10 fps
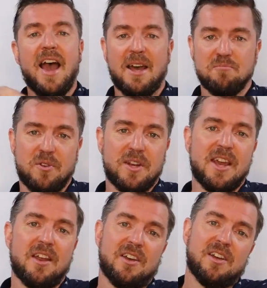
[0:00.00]
and bring
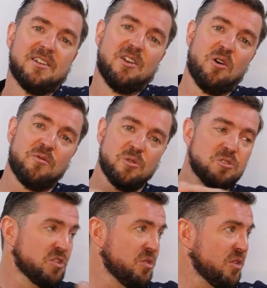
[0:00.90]
the other lot of your
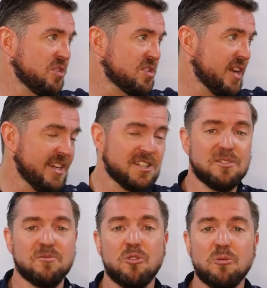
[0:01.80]
students
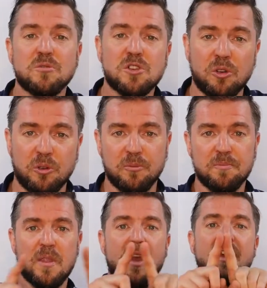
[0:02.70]
into room 2.
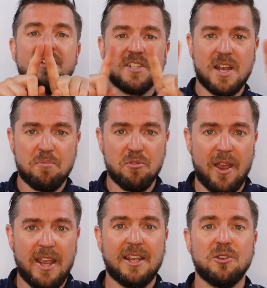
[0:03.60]

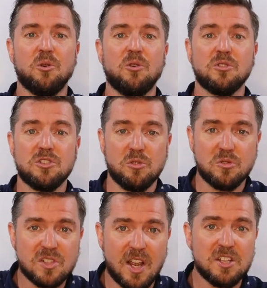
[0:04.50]
Separate your 2
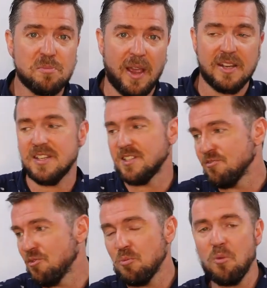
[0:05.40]
suspects into
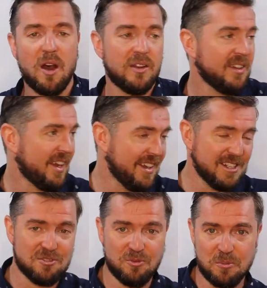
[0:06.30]
room 1 and
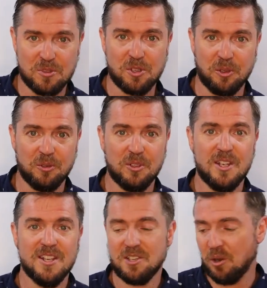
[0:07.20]
into room 2.
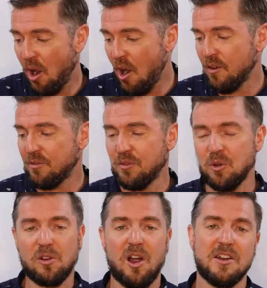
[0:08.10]
So half of
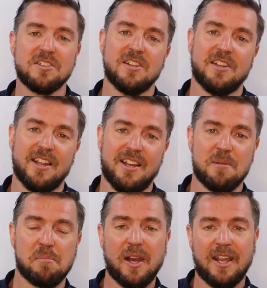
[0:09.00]
your class,
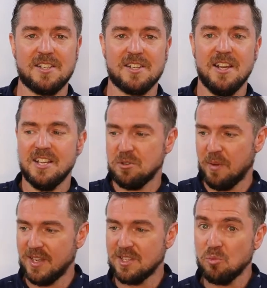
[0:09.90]
the police,
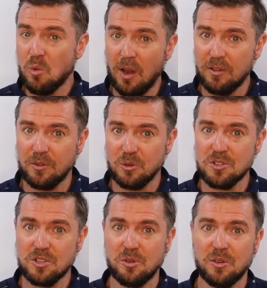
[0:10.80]
speaking to 1 of your
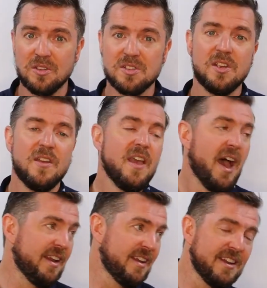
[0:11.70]
students,
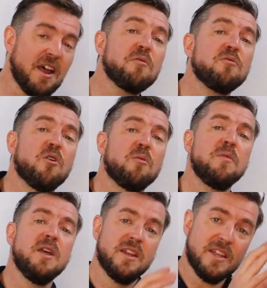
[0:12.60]
and in another
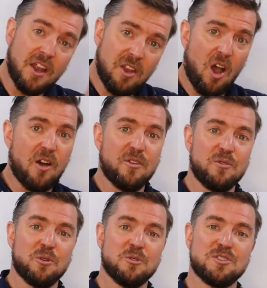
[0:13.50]
room, the other half
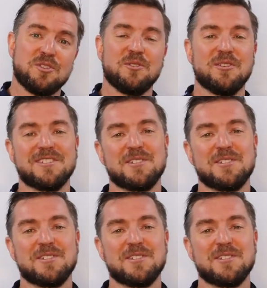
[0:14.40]
of your students